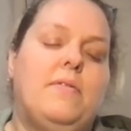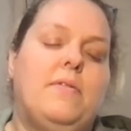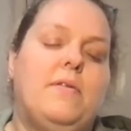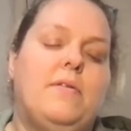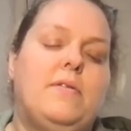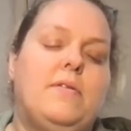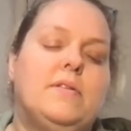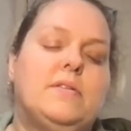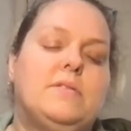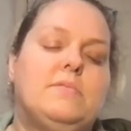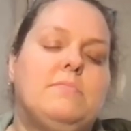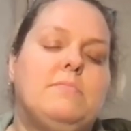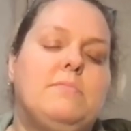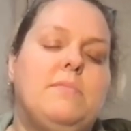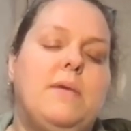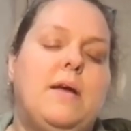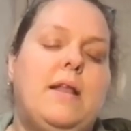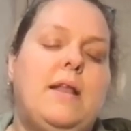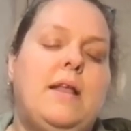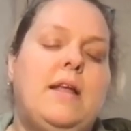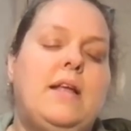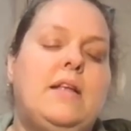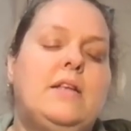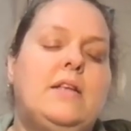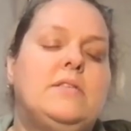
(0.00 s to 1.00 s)
through as
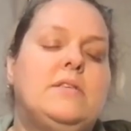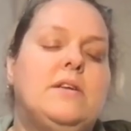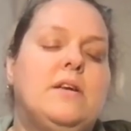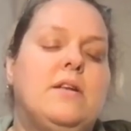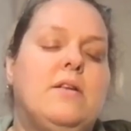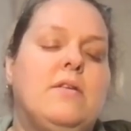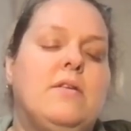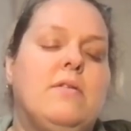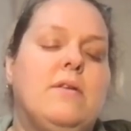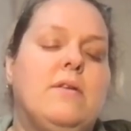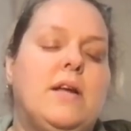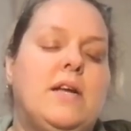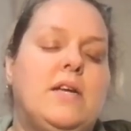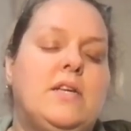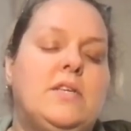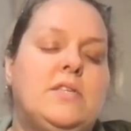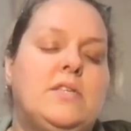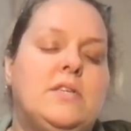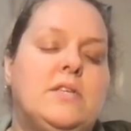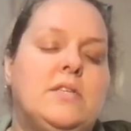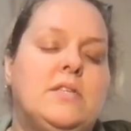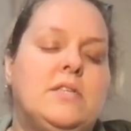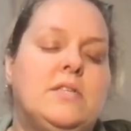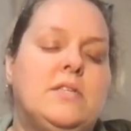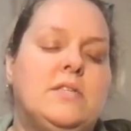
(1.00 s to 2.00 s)
many
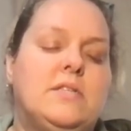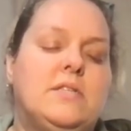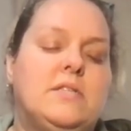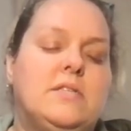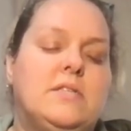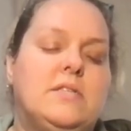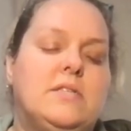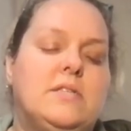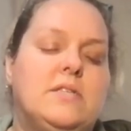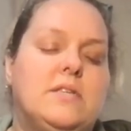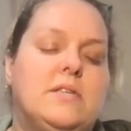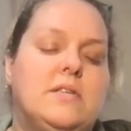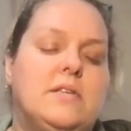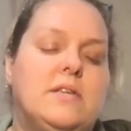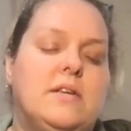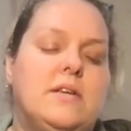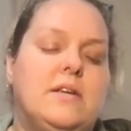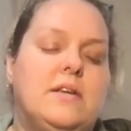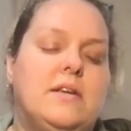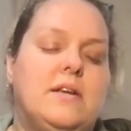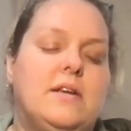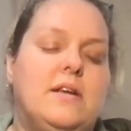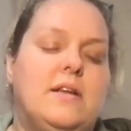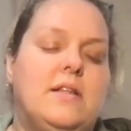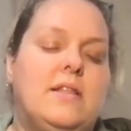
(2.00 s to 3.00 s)
generations
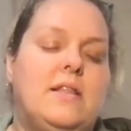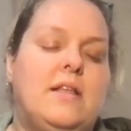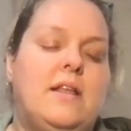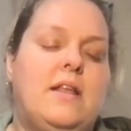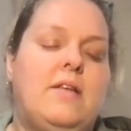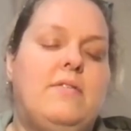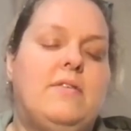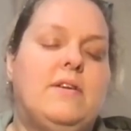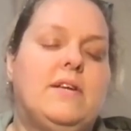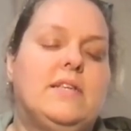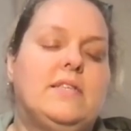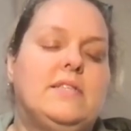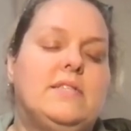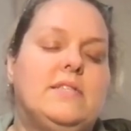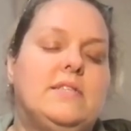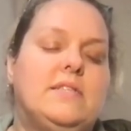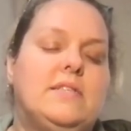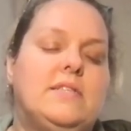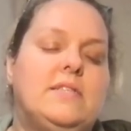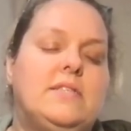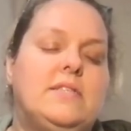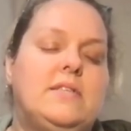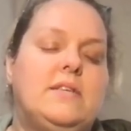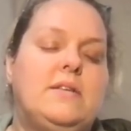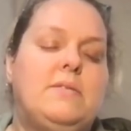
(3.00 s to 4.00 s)
that have
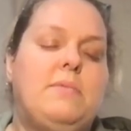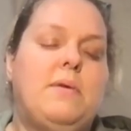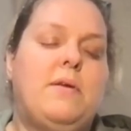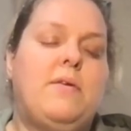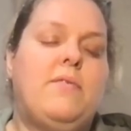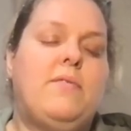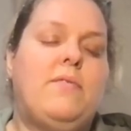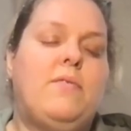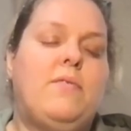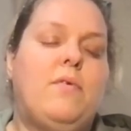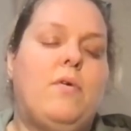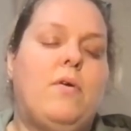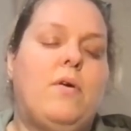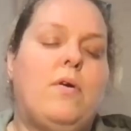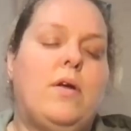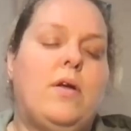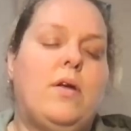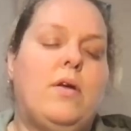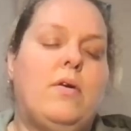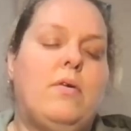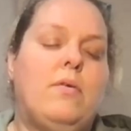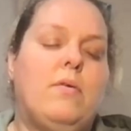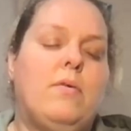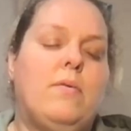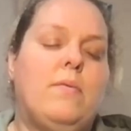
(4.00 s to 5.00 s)
existed before
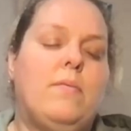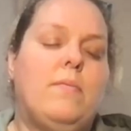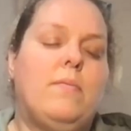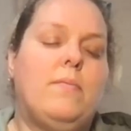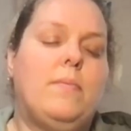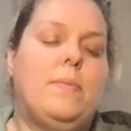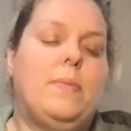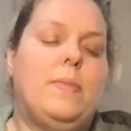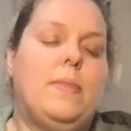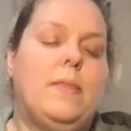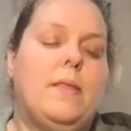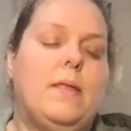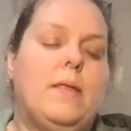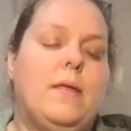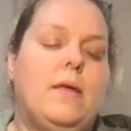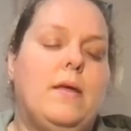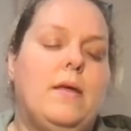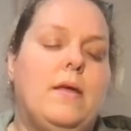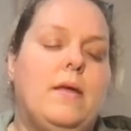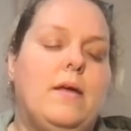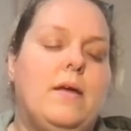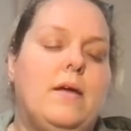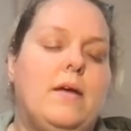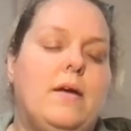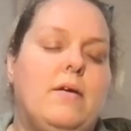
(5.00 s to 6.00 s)
you.
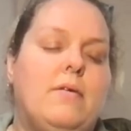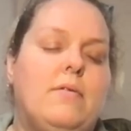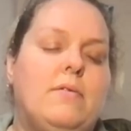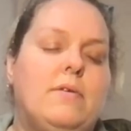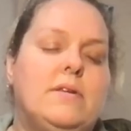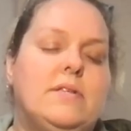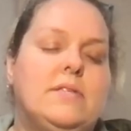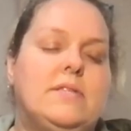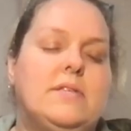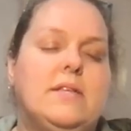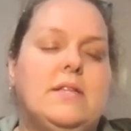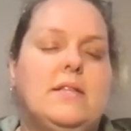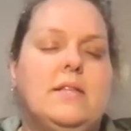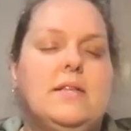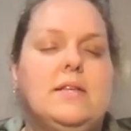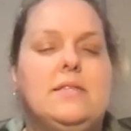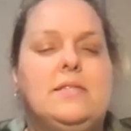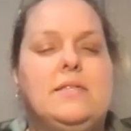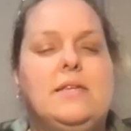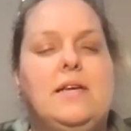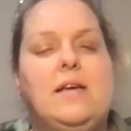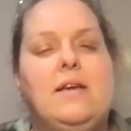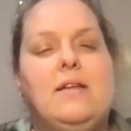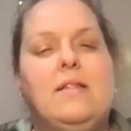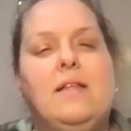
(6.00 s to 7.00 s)
We send
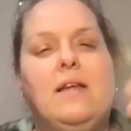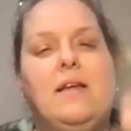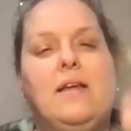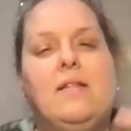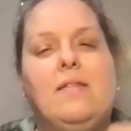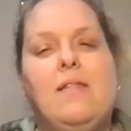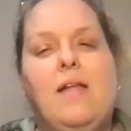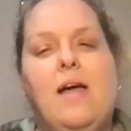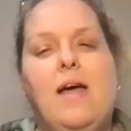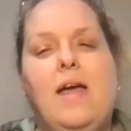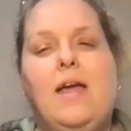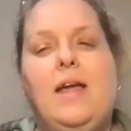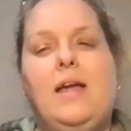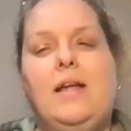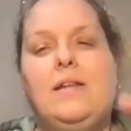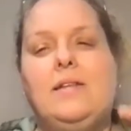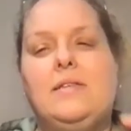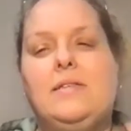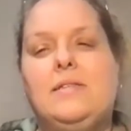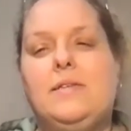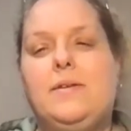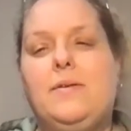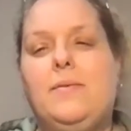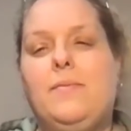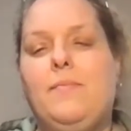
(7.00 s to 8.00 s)
this healing
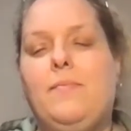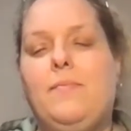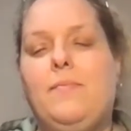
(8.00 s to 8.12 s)
light